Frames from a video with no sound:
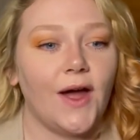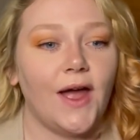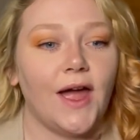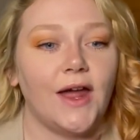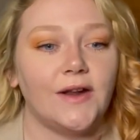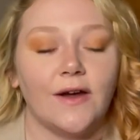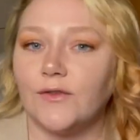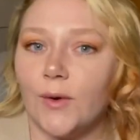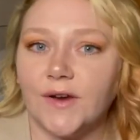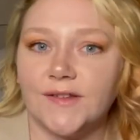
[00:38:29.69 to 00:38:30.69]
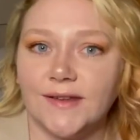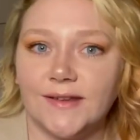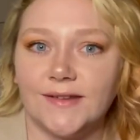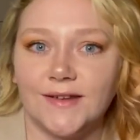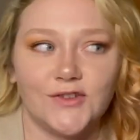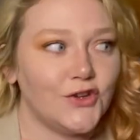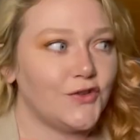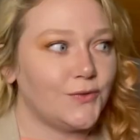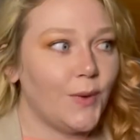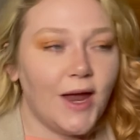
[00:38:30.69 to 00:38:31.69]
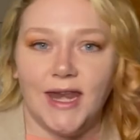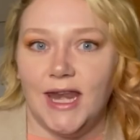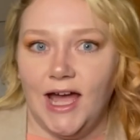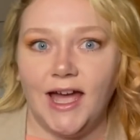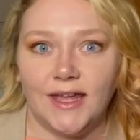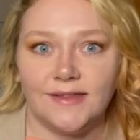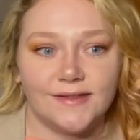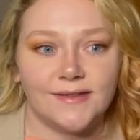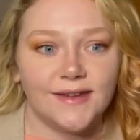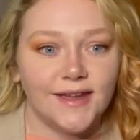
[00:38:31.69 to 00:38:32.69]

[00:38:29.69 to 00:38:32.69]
and of course citizens just went nuts.